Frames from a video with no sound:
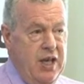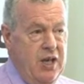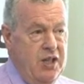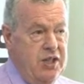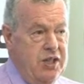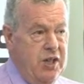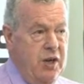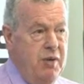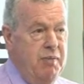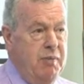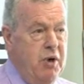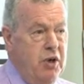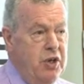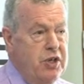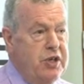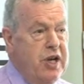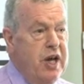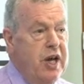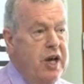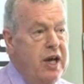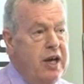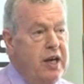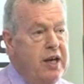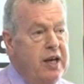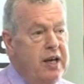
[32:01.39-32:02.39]
So
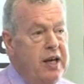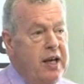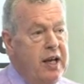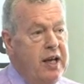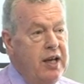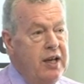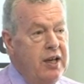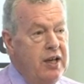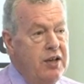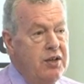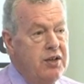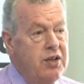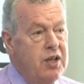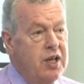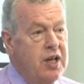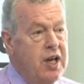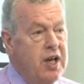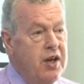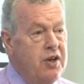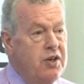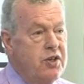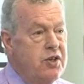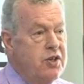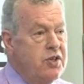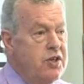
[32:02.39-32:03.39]
Montana and
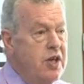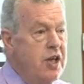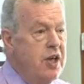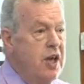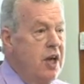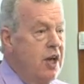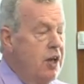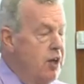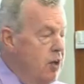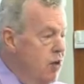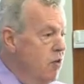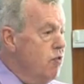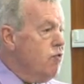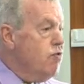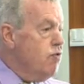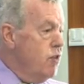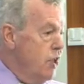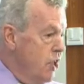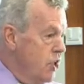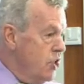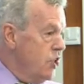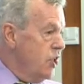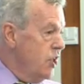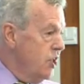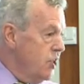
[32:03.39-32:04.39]
Dakotas are
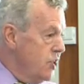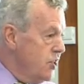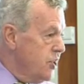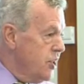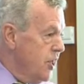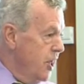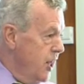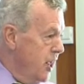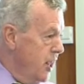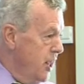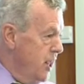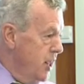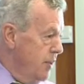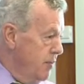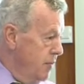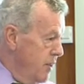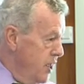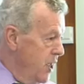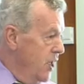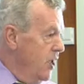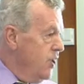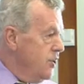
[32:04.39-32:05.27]
rich in selenium.